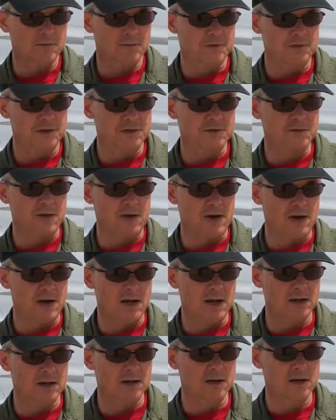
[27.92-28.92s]
Finished
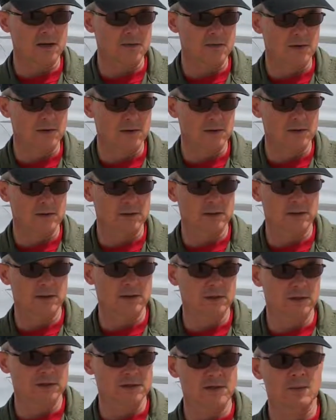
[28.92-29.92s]
flying there
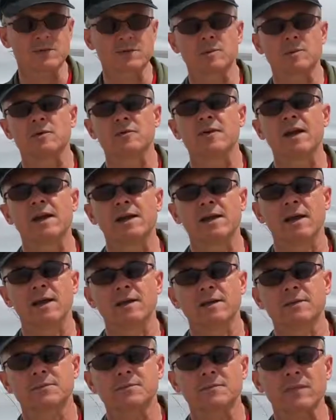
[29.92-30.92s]
in September of
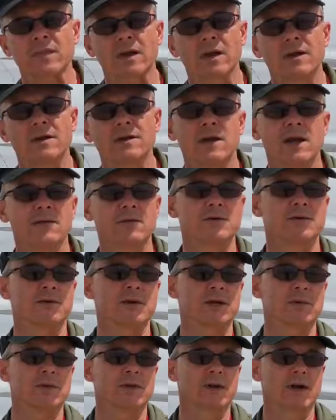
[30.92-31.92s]
'88. I never
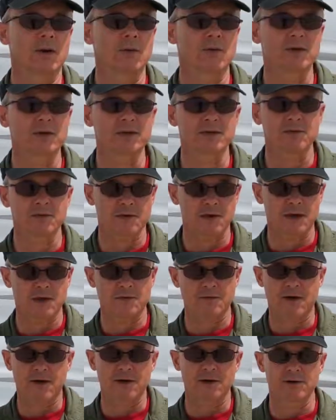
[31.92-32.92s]
dreamed that I would get to fly a
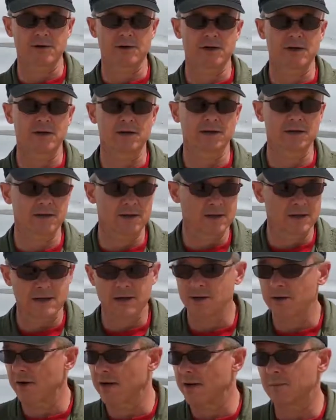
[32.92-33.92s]
fighter again, and
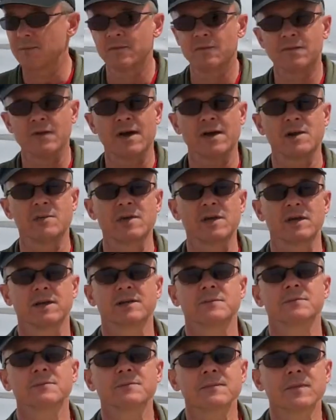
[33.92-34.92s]
here I am flying a MiG.
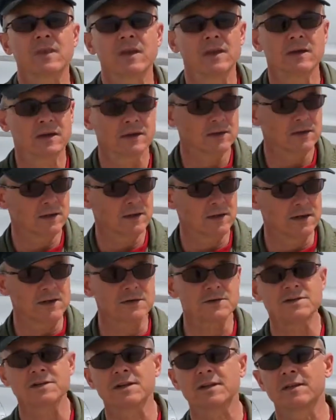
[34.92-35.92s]

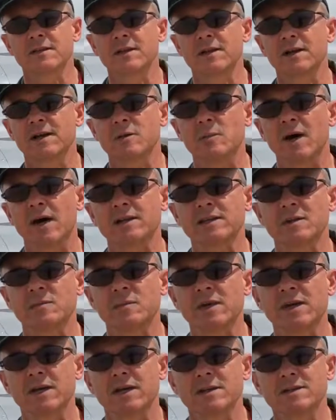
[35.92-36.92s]
Interesting thing about the
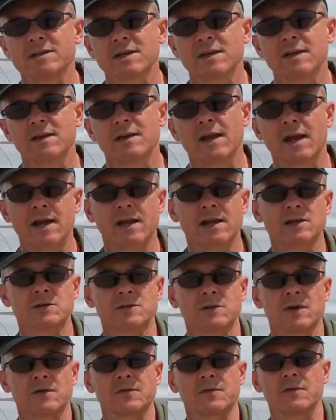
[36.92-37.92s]
MiG is that in the '80s
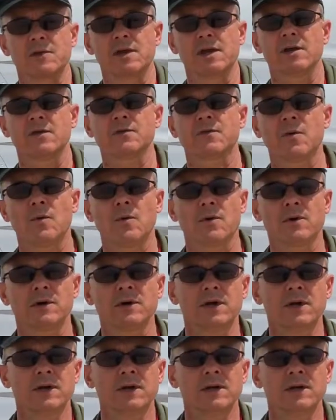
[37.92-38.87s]
when I flew the F4,